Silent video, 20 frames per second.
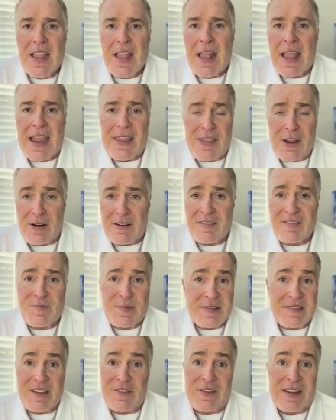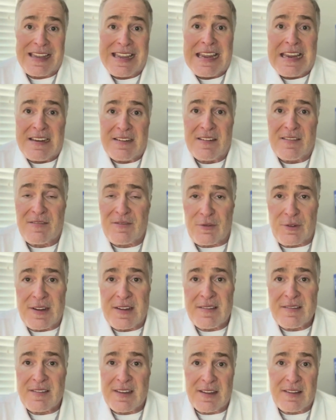And there are specific
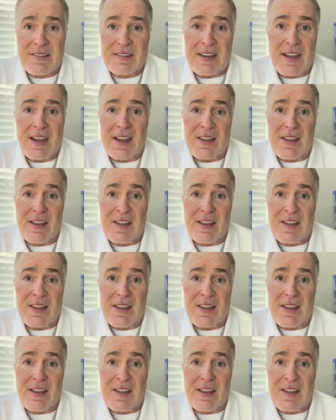industries that